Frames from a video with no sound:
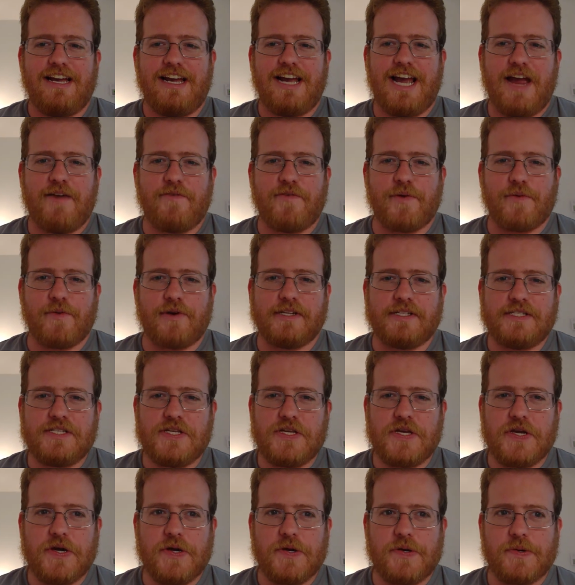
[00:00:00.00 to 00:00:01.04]
Hi everyone,
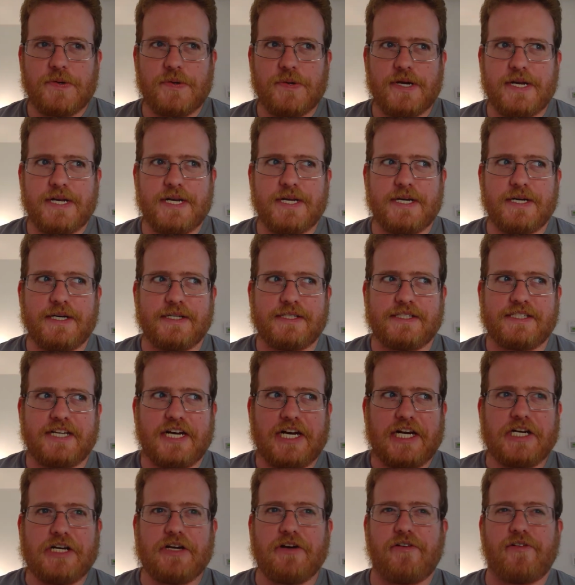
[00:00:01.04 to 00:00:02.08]
so in a
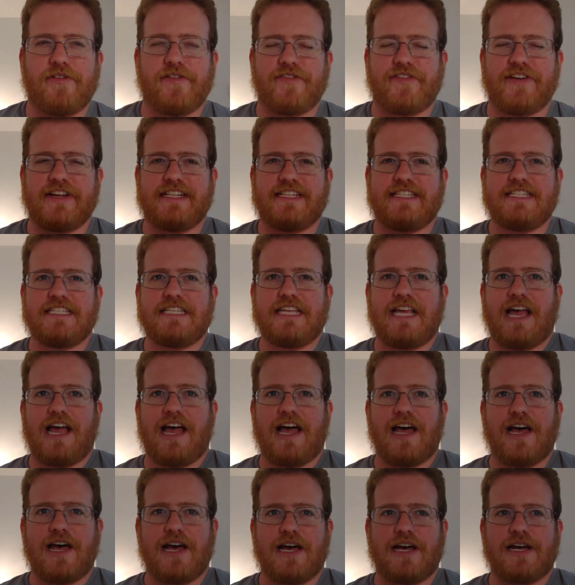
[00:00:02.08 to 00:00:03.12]
stunning turn of events,
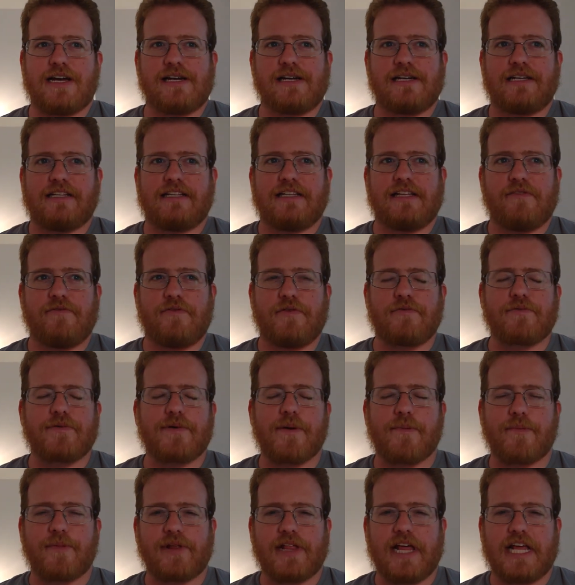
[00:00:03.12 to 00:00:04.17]
if you
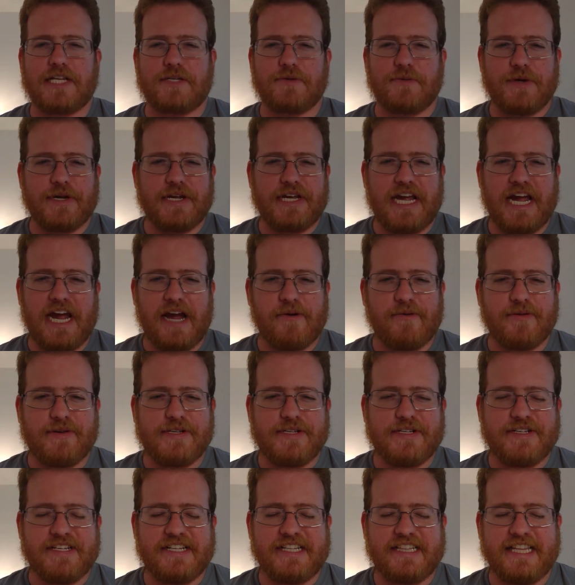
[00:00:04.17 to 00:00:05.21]
remember last week, I
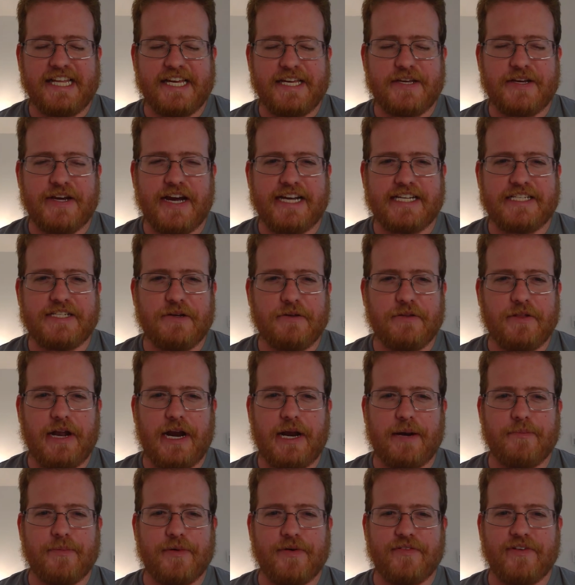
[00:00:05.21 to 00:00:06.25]
would let you guys know that
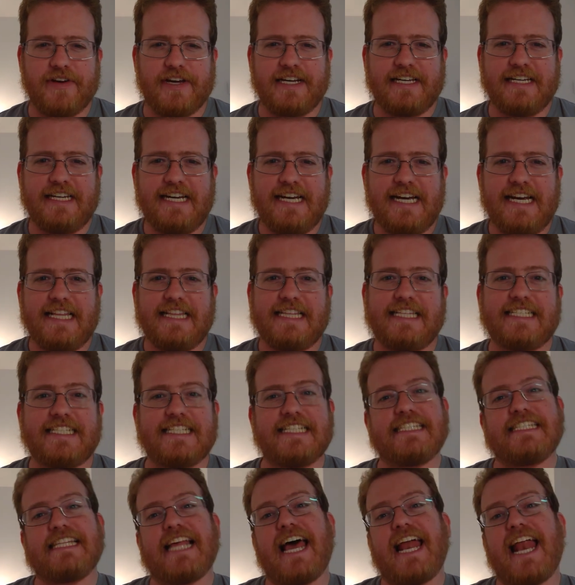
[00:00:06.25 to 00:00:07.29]
I'm moving. This
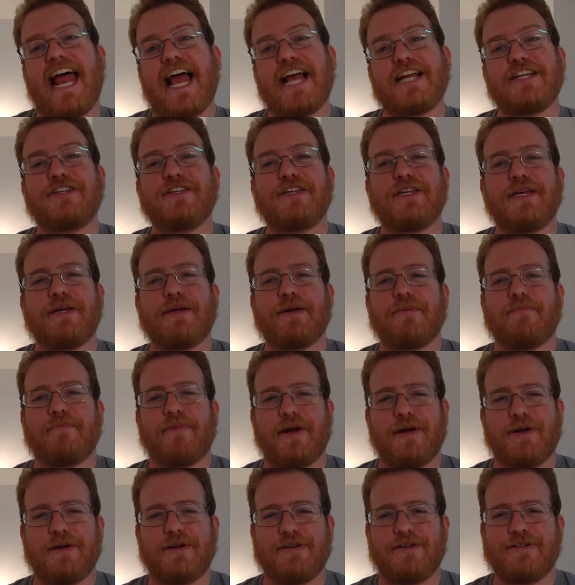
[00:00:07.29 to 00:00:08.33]
is not actually
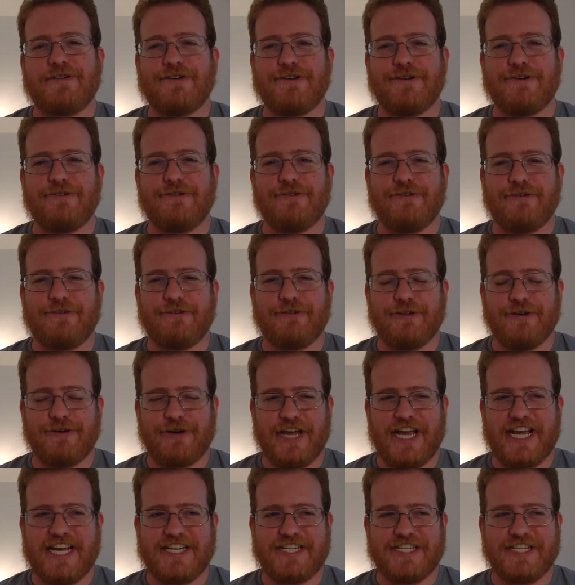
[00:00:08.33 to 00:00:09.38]
my new
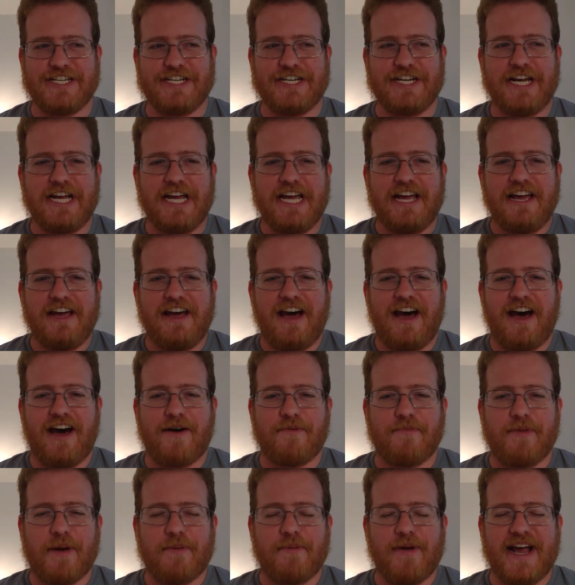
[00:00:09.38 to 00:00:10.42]
location.
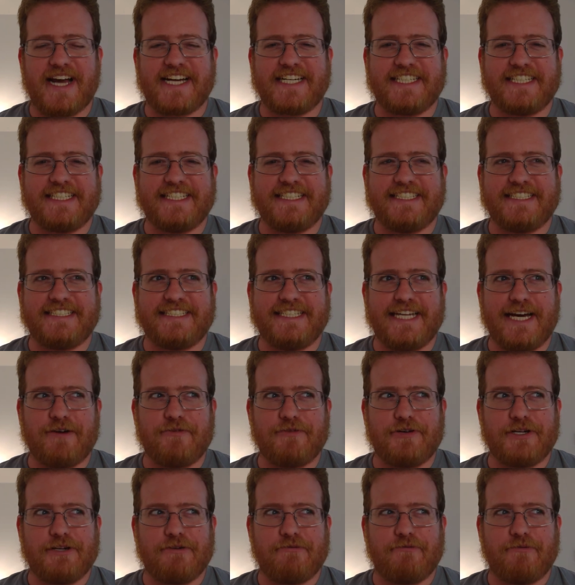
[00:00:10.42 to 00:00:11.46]
I'm actually
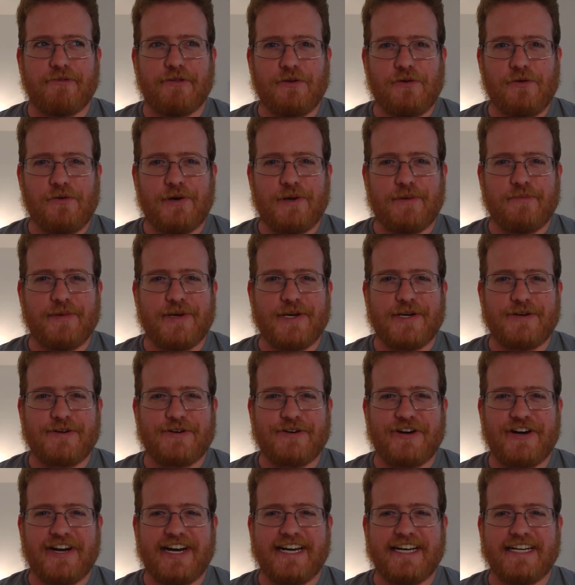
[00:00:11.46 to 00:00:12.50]
down in Florida being
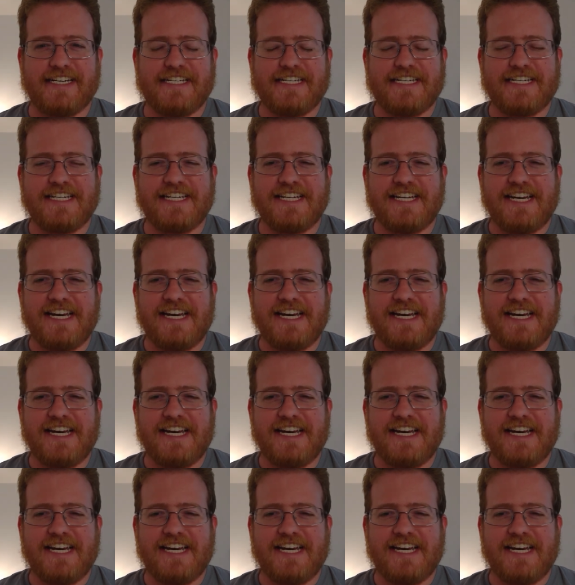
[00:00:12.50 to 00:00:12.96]
trained.